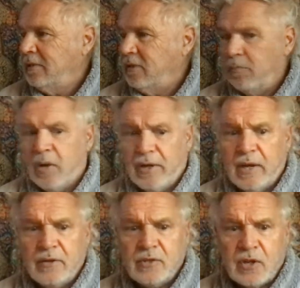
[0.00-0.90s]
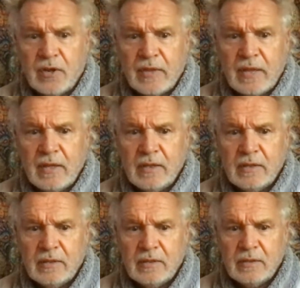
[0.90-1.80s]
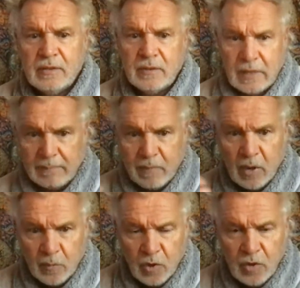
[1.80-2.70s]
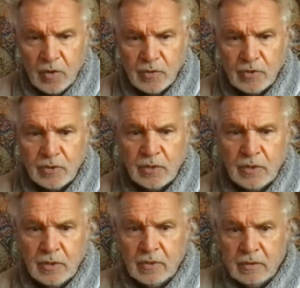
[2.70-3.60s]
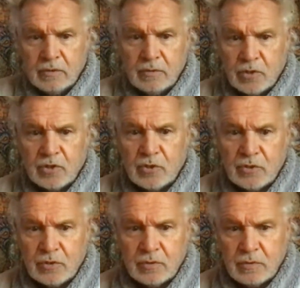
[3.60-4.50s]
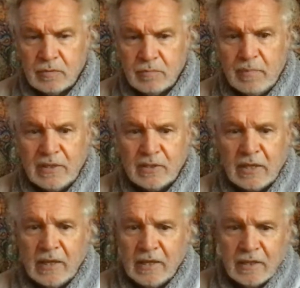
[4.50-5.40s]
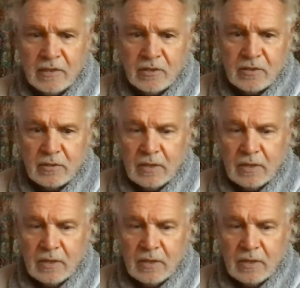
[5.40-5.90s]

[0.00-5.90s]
My notes, aren't they? My words. Just because mistake is